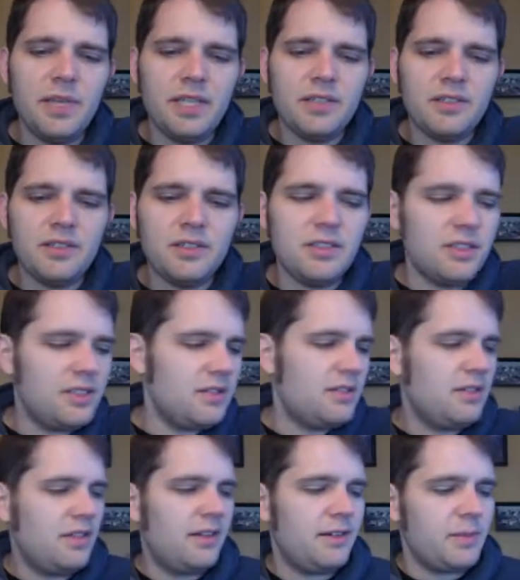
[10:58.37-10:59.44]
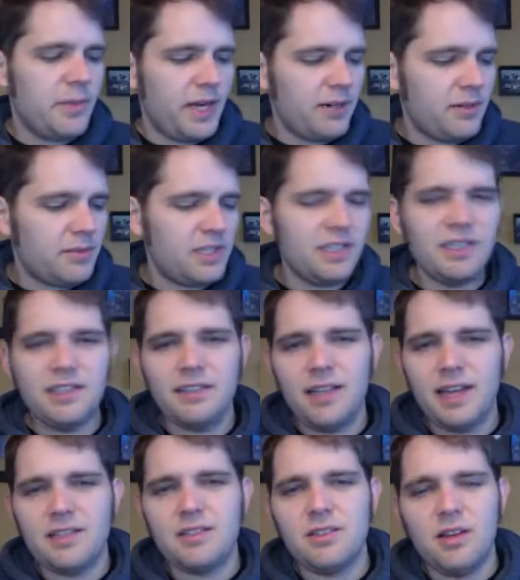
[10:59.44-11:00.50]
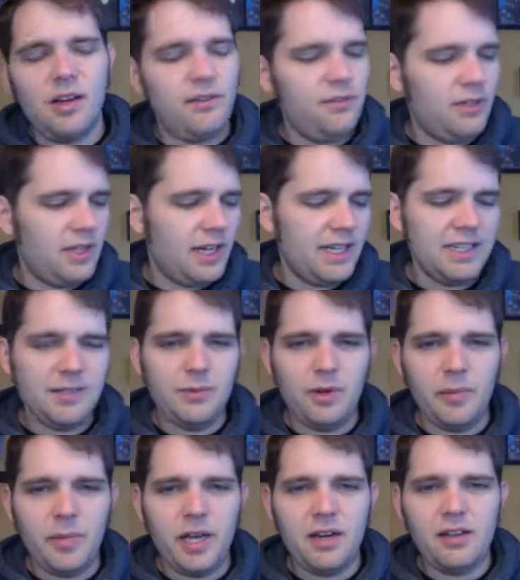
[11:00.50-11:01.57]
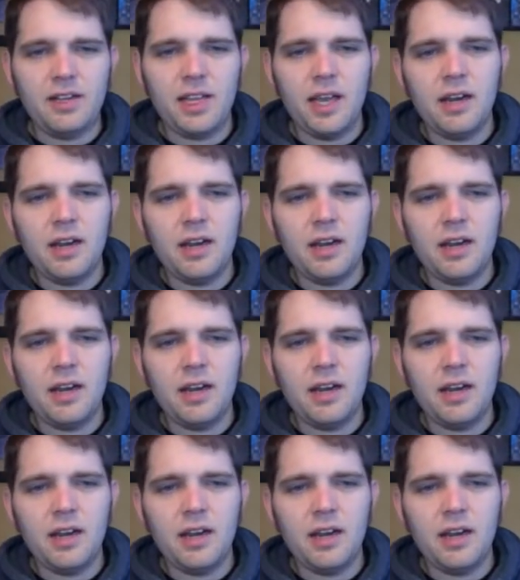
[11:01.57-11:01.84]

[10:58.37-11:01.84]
patient just declares bankruptcy, and that's awful, and I didn't want to model